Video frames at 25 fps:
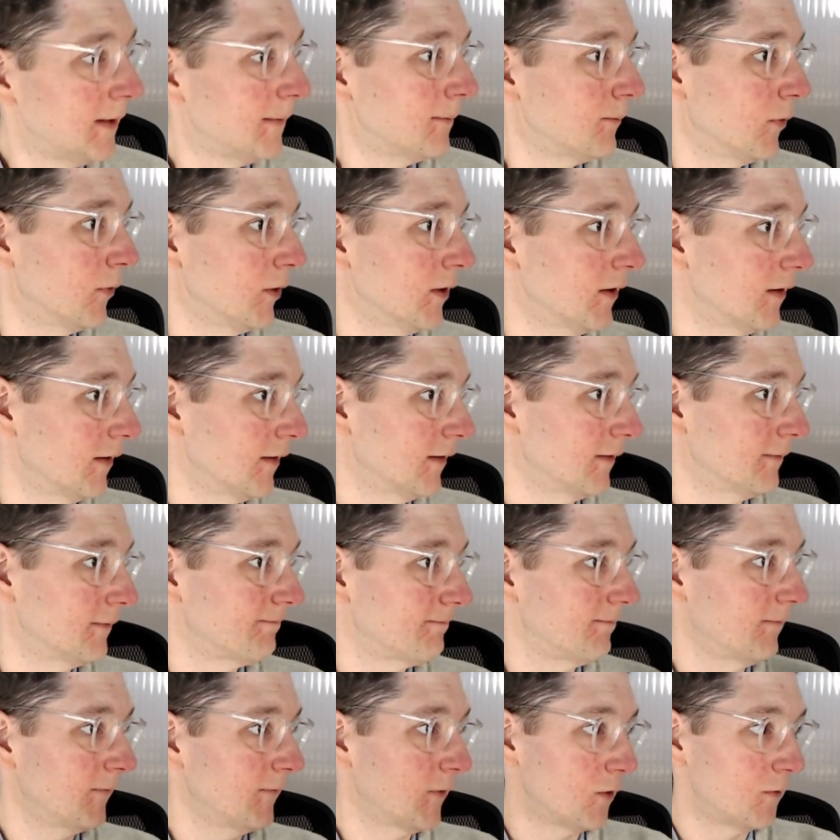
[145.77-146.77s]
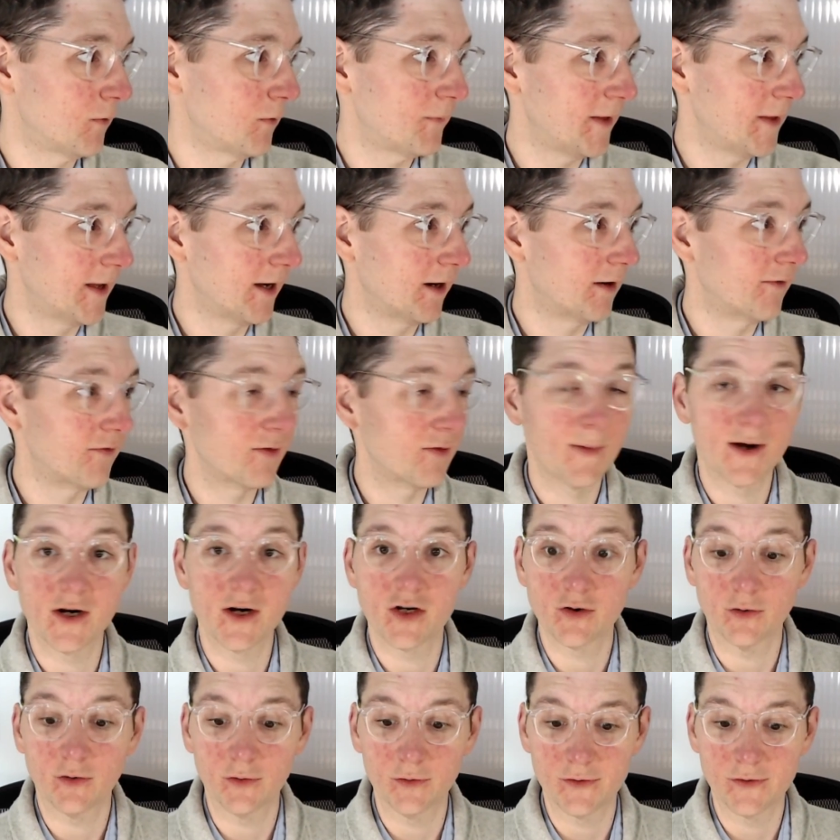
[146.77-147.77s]
put a little thing over my
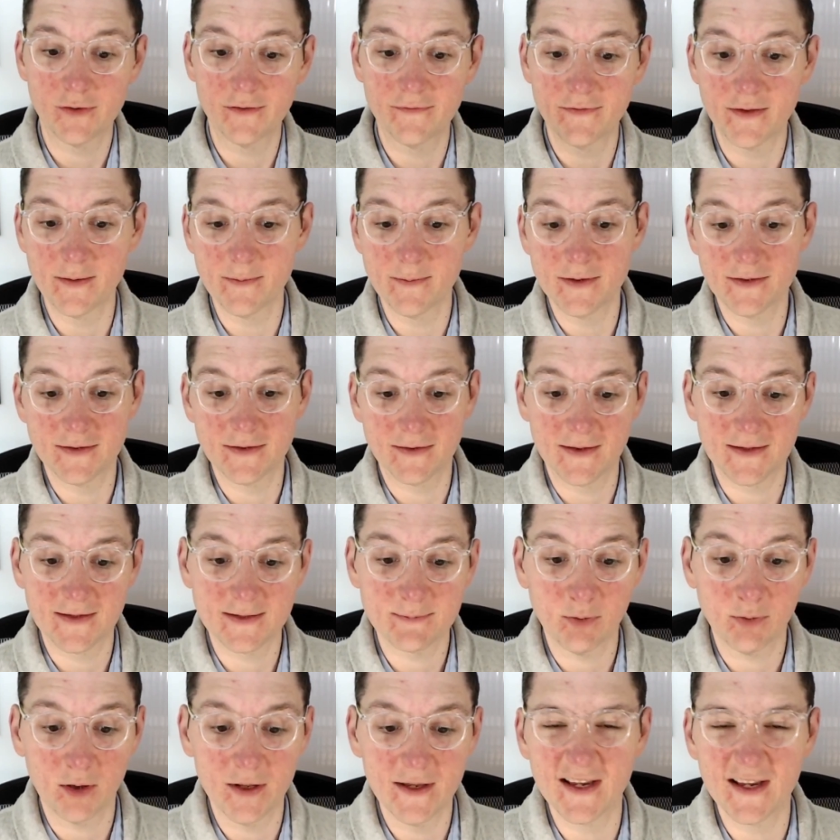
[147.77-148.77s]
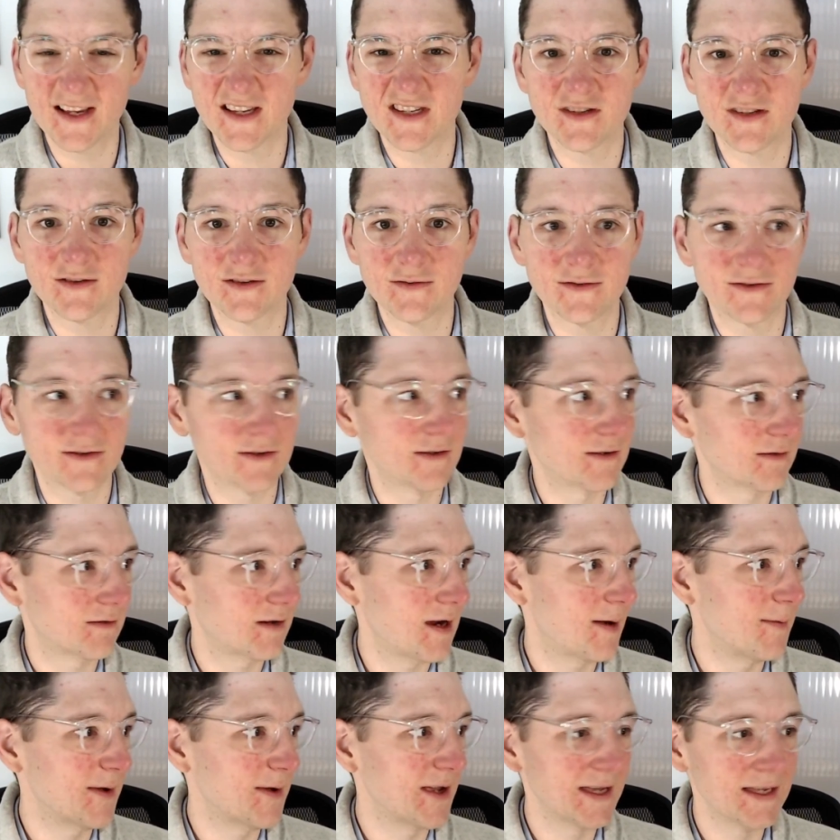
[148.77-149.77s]
shoulder of the music that's playing as students are
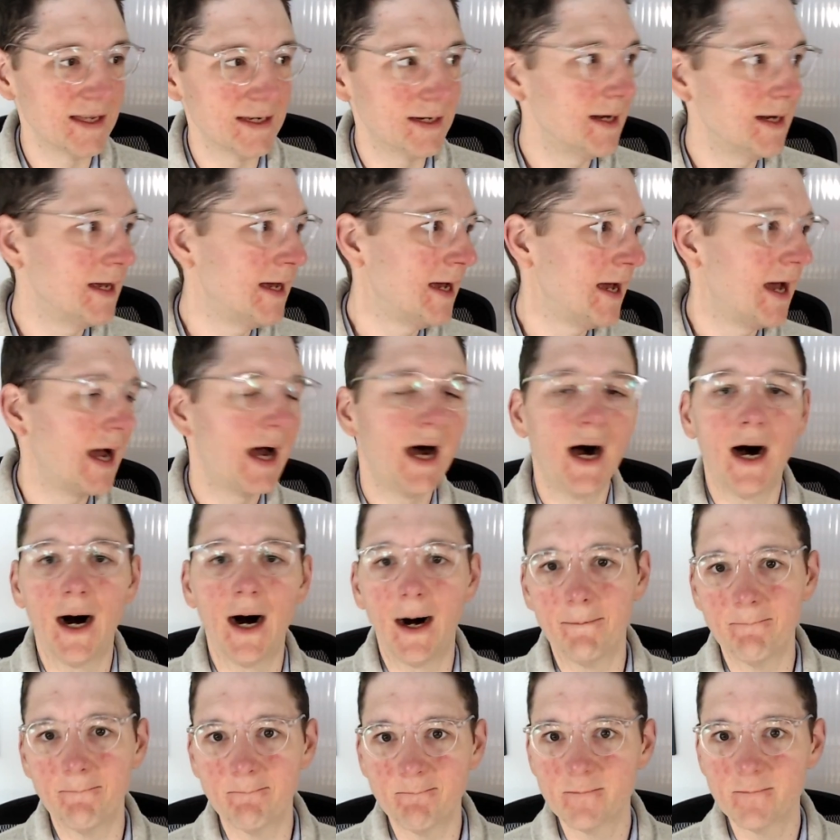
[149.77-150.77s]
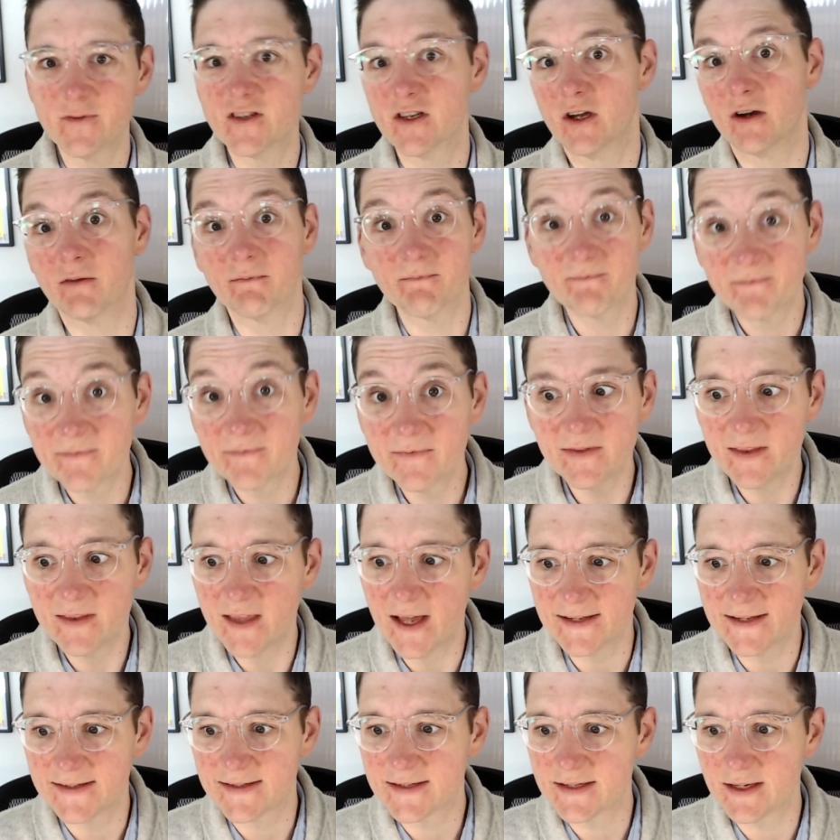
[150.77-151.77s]
coming in. So
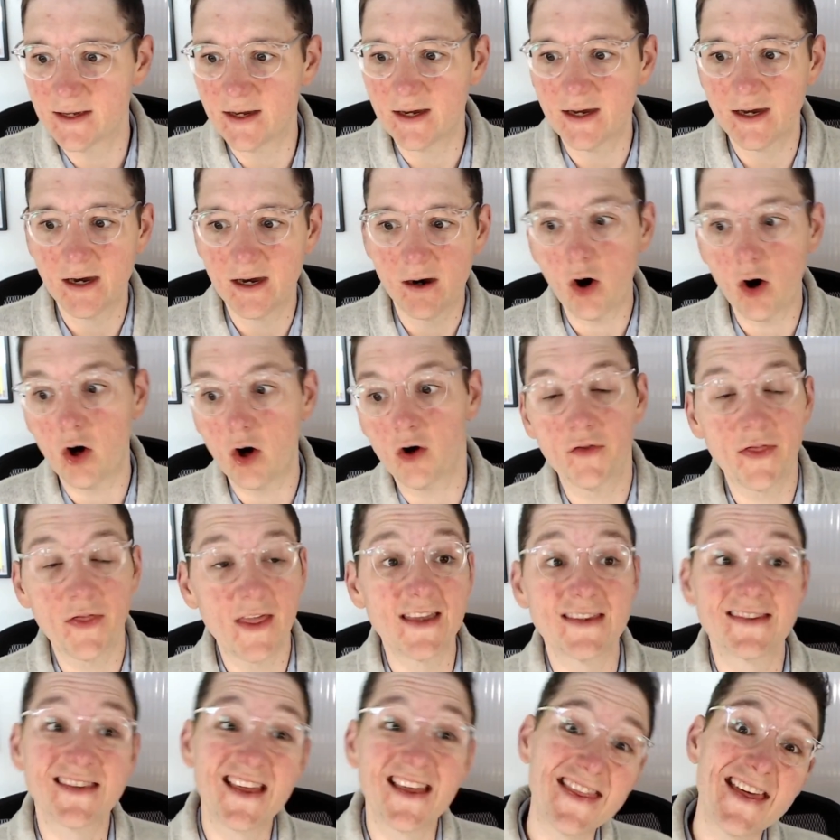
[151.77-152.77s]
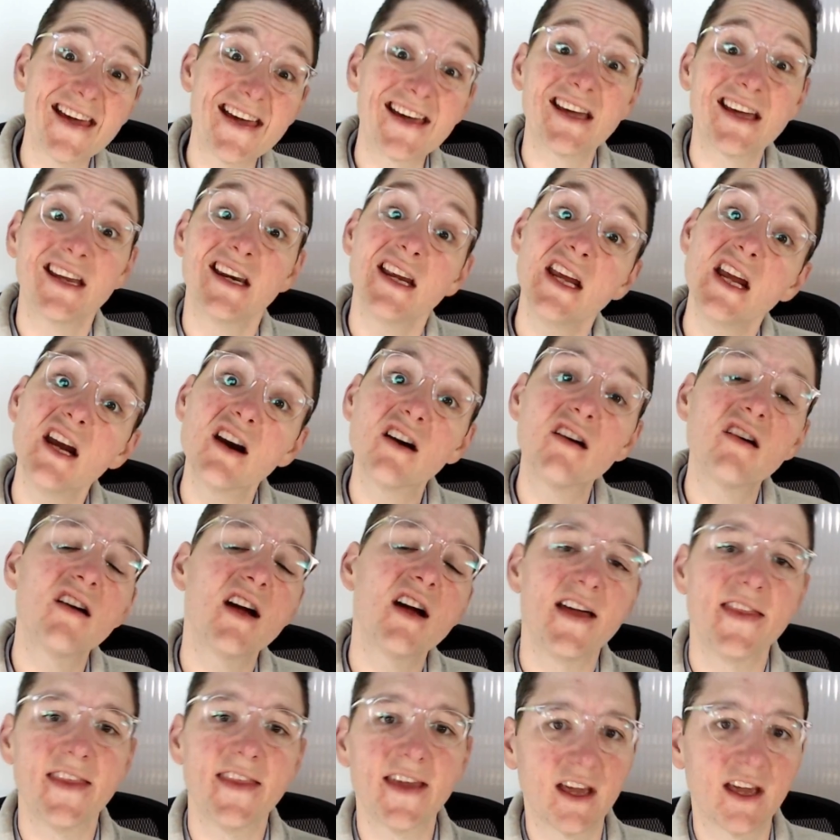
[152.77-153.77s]
that's all things that they can hear,
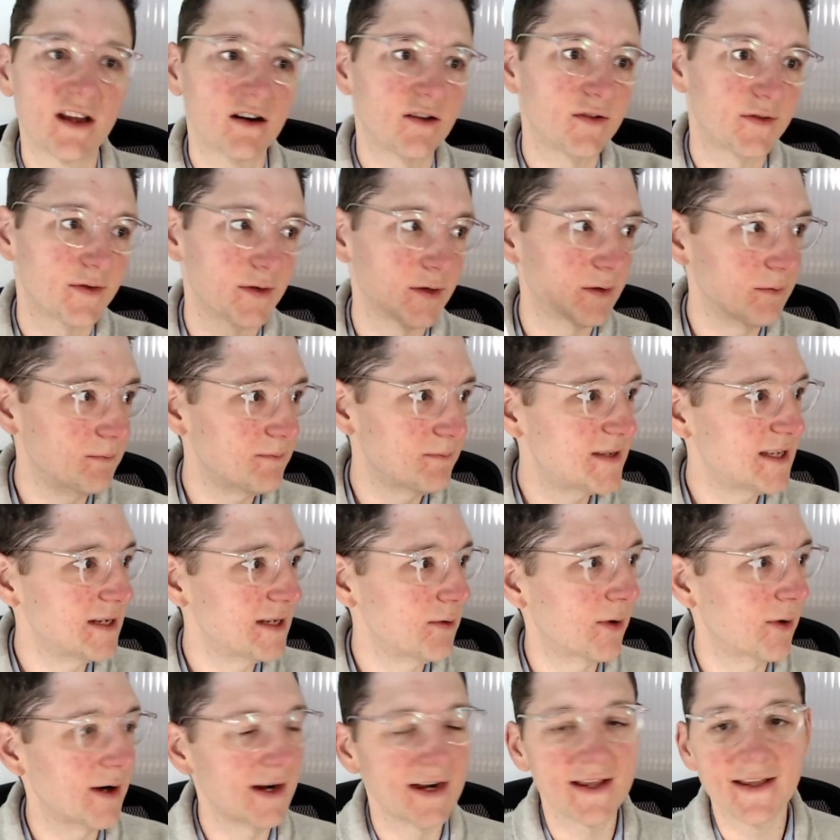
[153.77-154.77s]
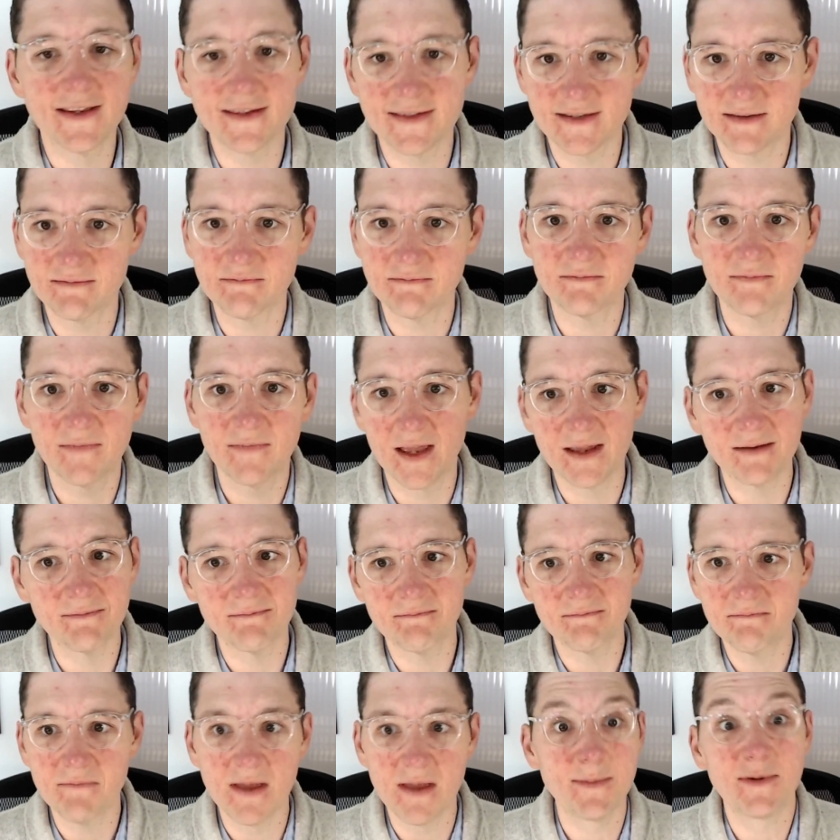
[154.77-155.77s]
and they can also see what it is
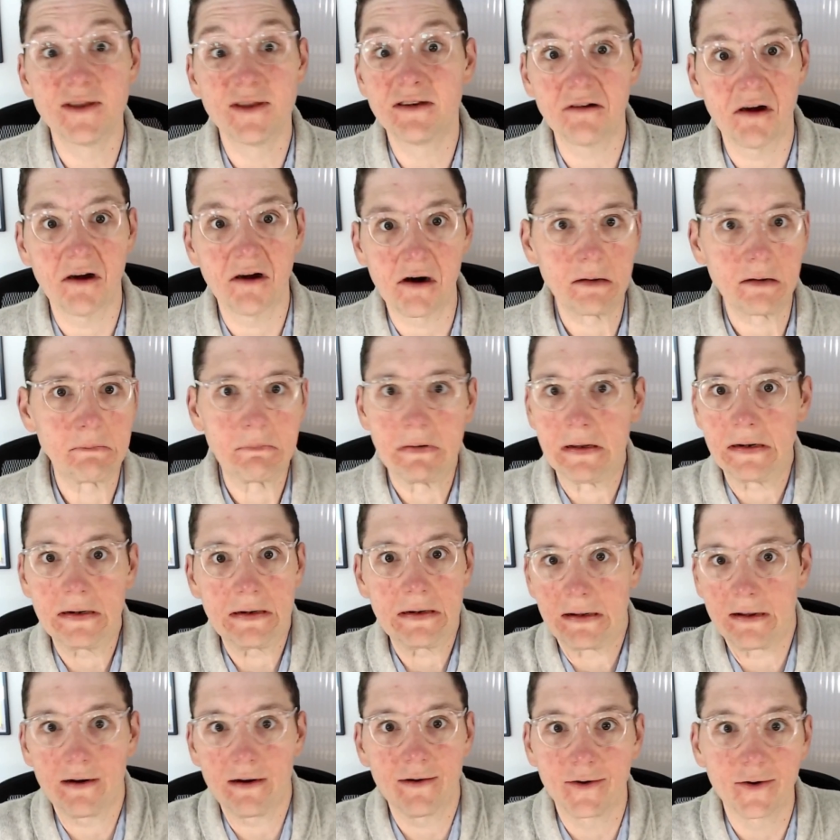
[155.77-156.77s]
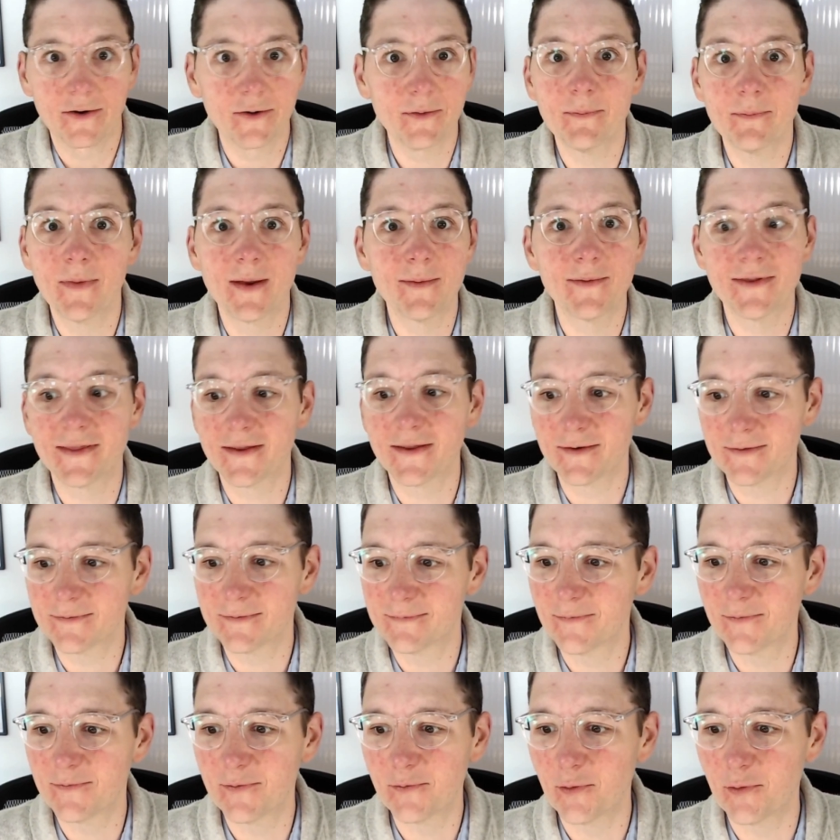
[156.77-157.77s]
and maybe talk about it. I don't know, maybe they're
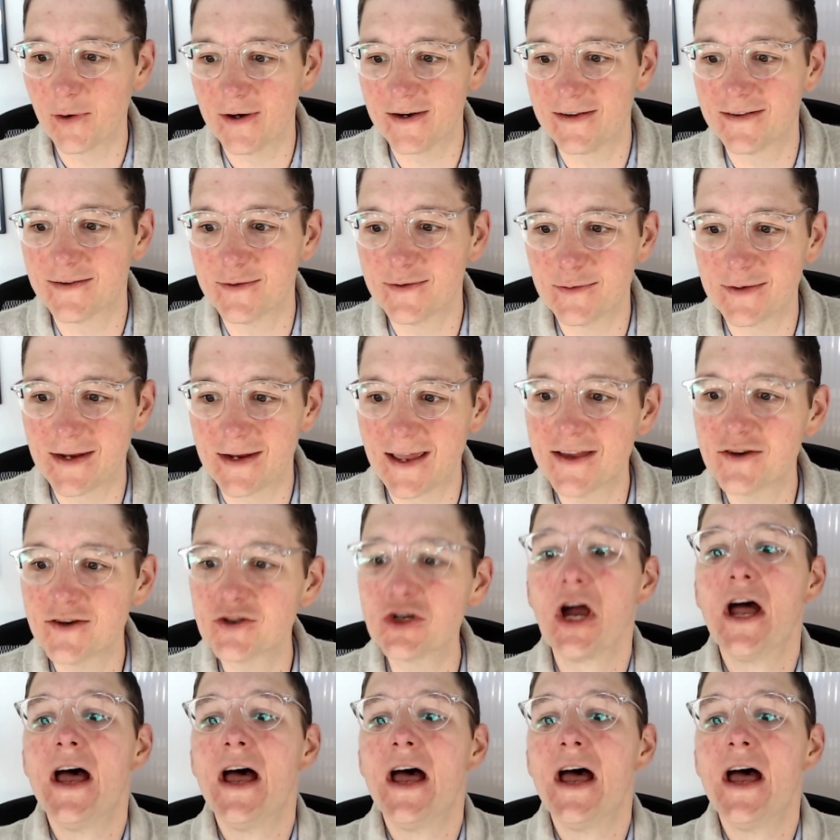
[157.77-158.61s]
wanting to engage